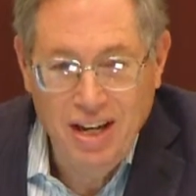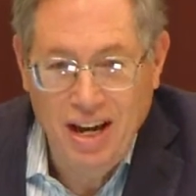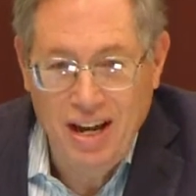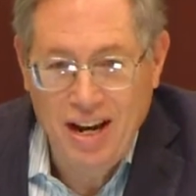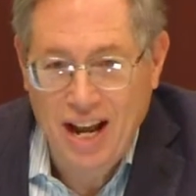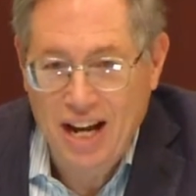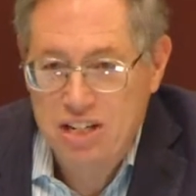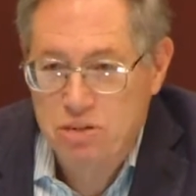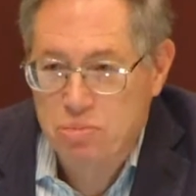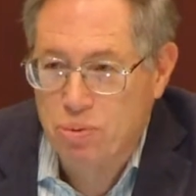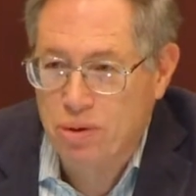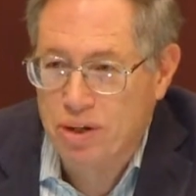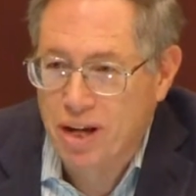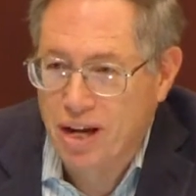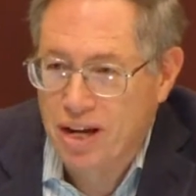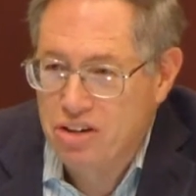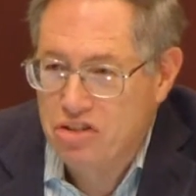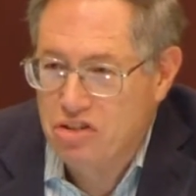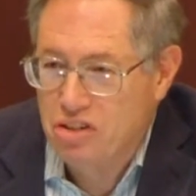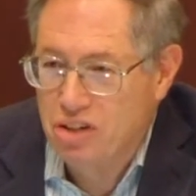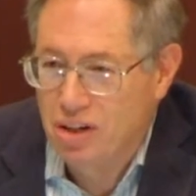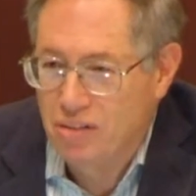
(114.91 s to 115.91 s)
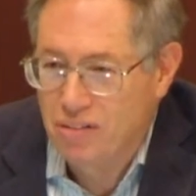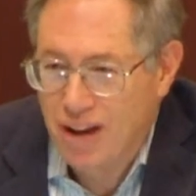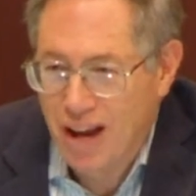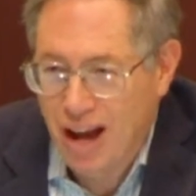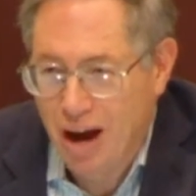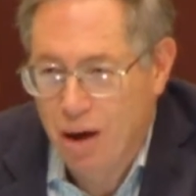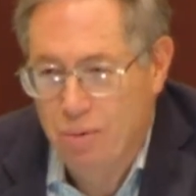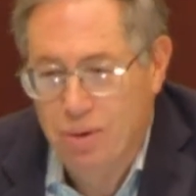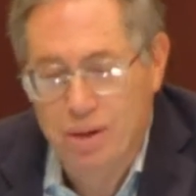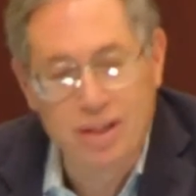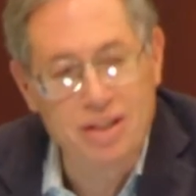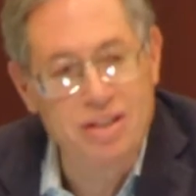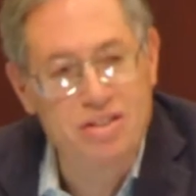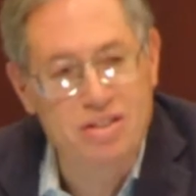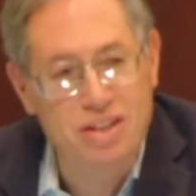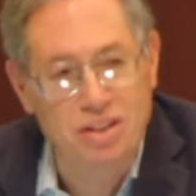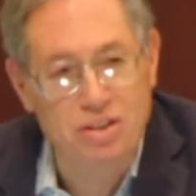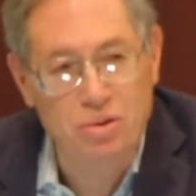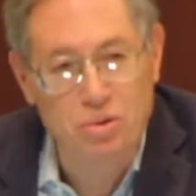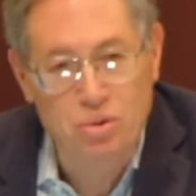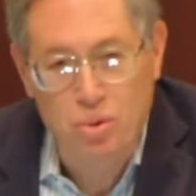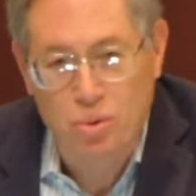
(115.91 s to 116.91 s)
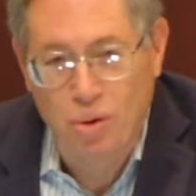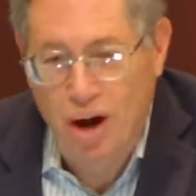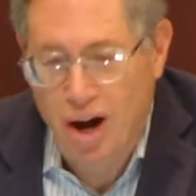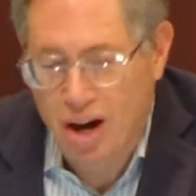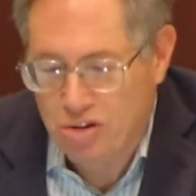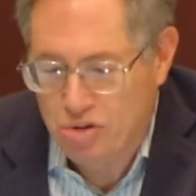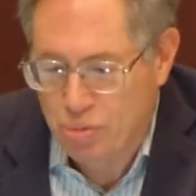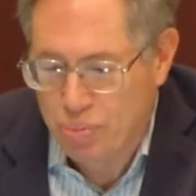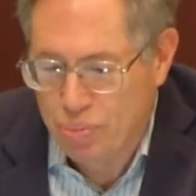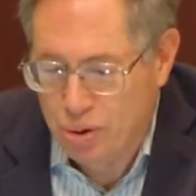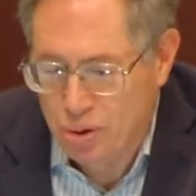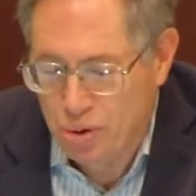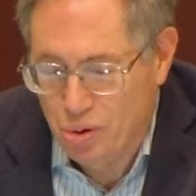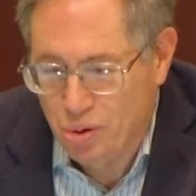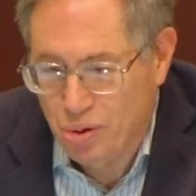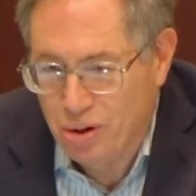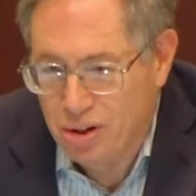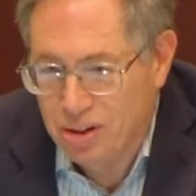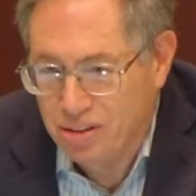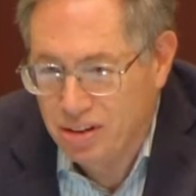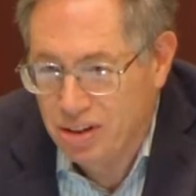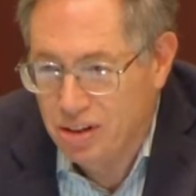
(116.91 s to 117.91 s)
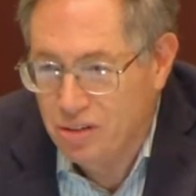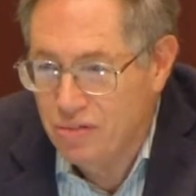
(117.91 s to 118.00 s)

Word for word: an explanation of how it is that you do entrepreneurial